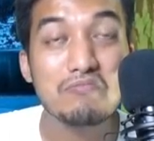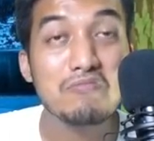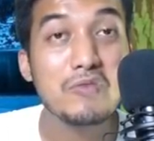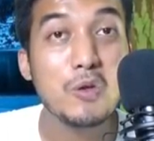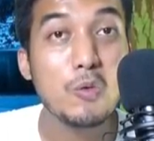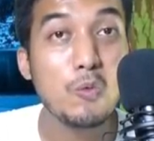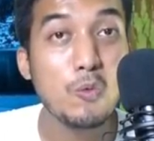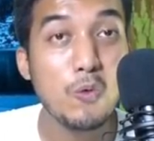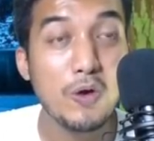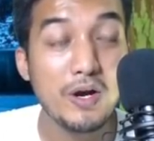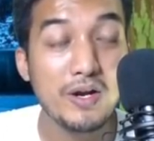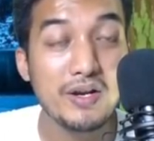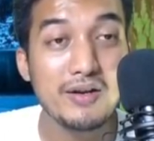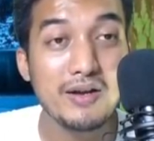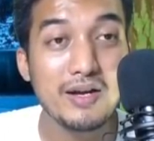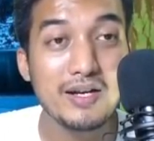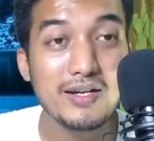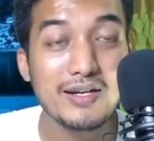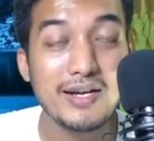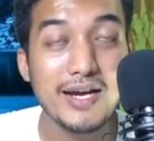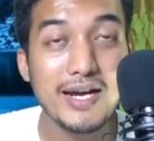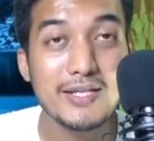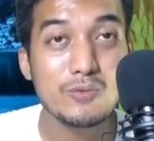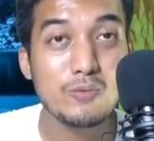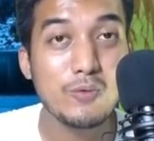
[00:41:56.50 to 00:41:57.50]
worry
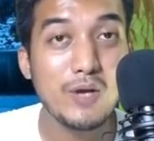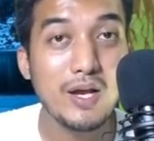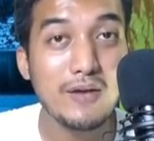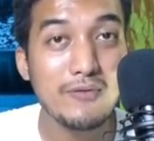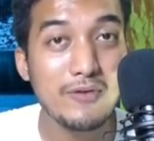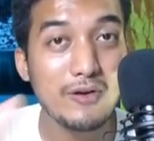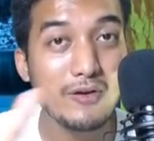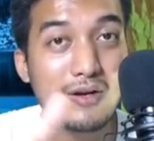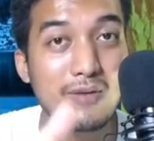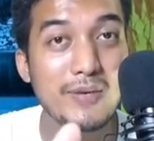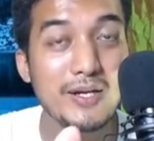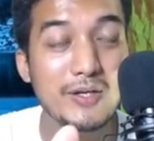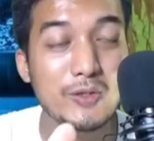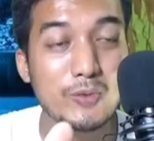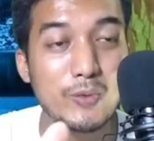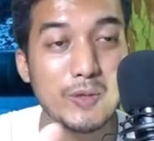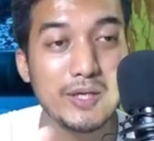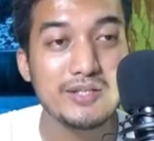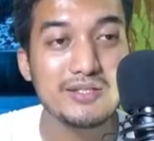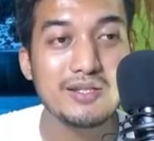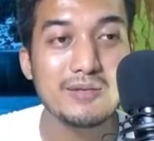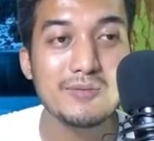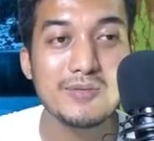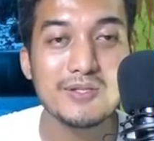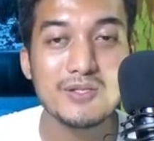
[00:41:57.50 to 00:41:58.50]
not guys, we have already made
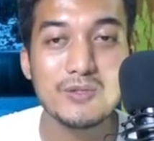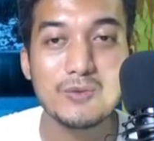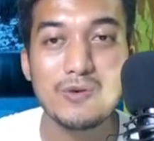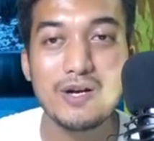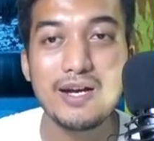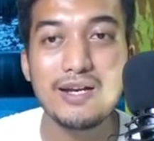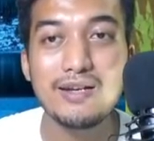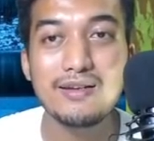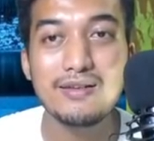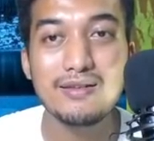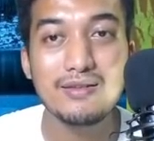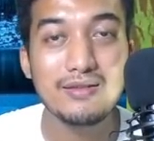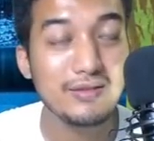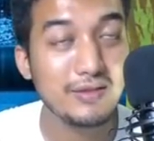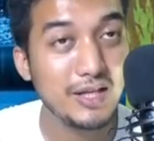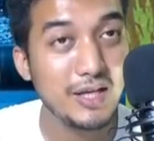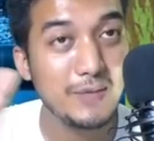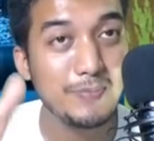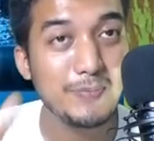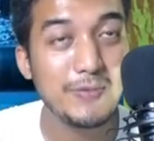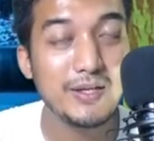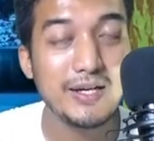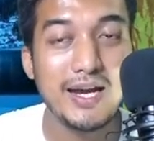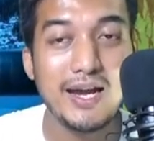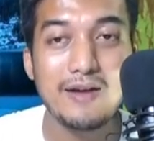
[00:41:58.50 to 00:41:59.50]
20 summons, right?
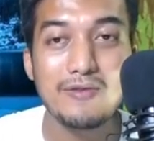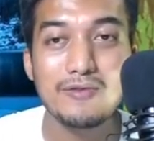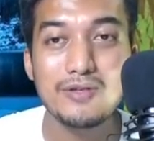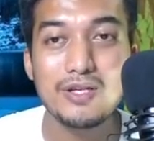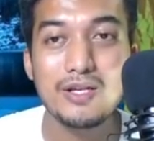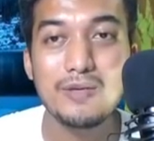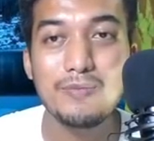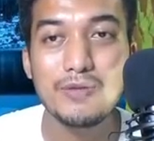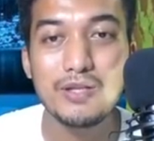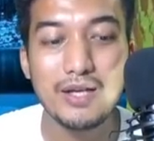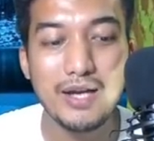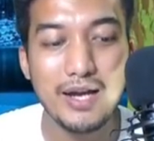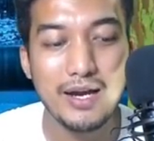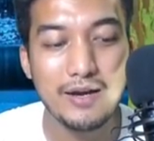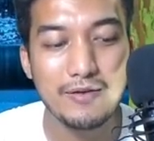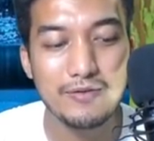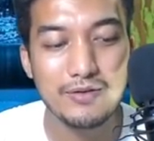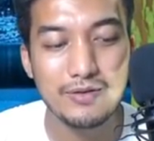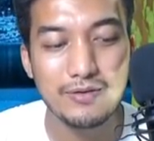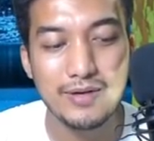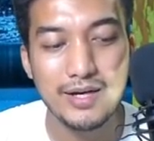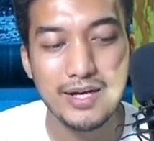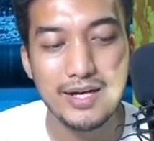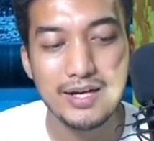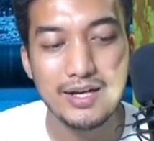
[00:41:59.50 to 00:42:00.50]
Keep the count, keep the count,
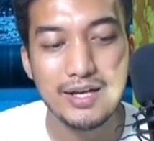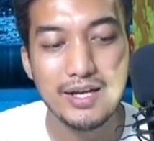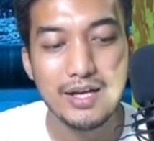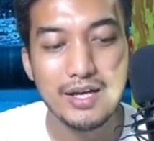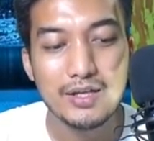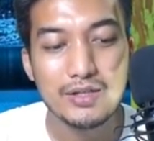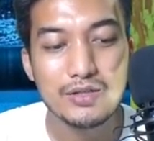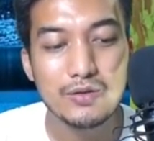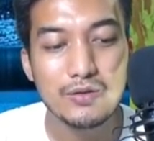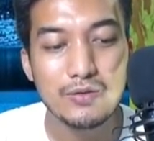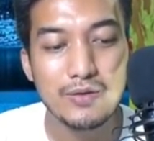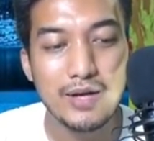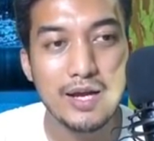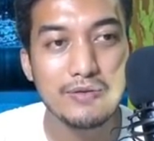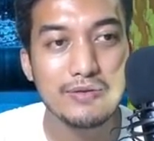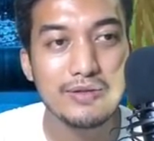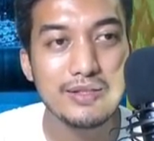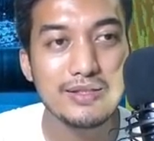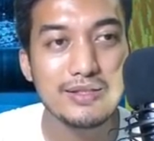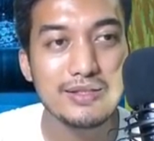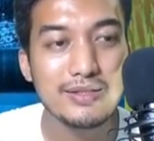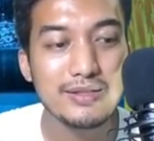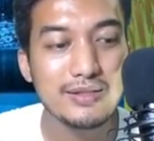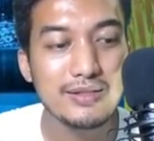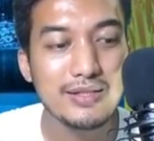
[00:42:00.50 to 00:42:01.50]
all right? So now
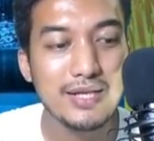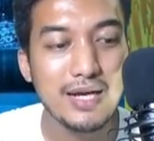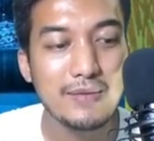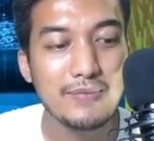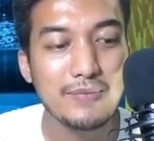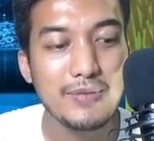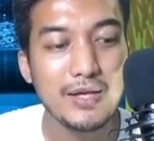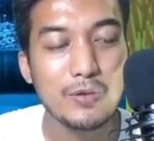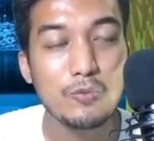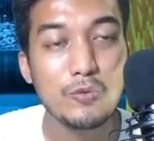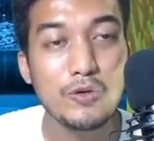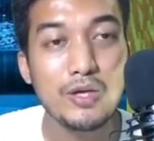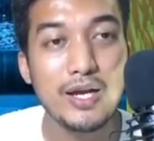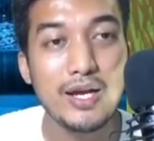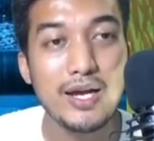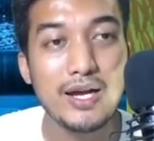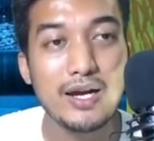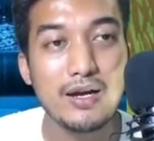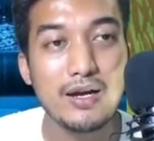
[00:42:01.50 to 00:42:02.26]
this is the time that we are